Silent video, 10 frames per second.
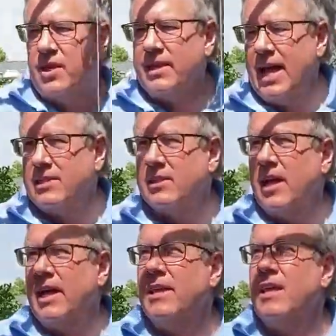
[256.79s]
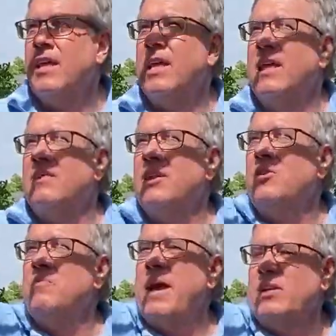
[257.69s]
on that side. Then
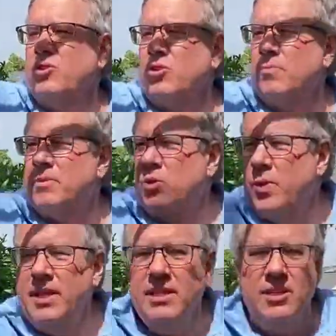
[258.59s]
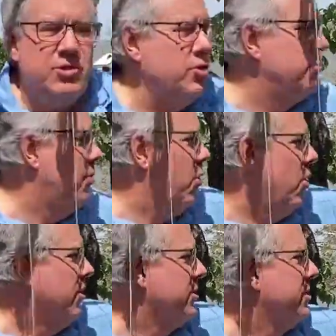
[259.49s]
you measure between these 2
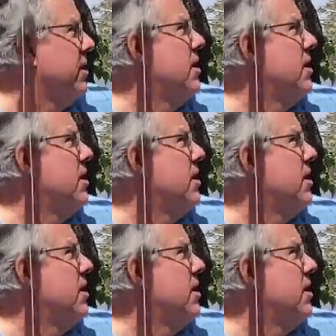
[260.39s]
poles